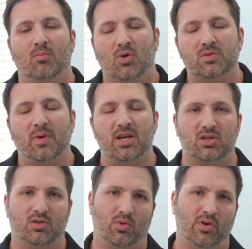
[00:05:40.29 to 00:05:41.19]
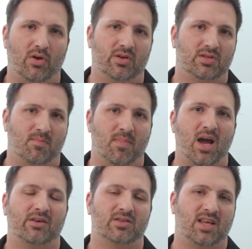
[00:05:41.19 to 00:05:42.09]
most patients will notice some
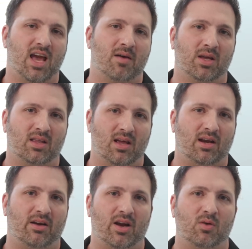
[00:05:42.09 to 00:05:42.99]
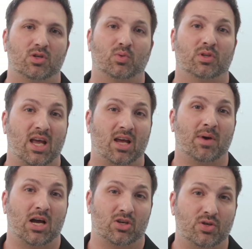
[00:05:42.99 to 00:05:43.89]
minor scabbing in that area, which will take
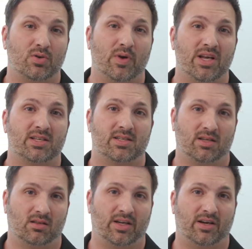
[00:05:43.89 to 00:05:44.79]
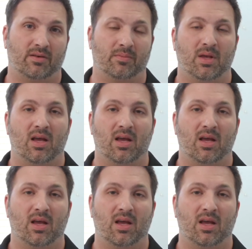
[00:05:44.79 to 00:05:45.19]
about 2 weeks to clear.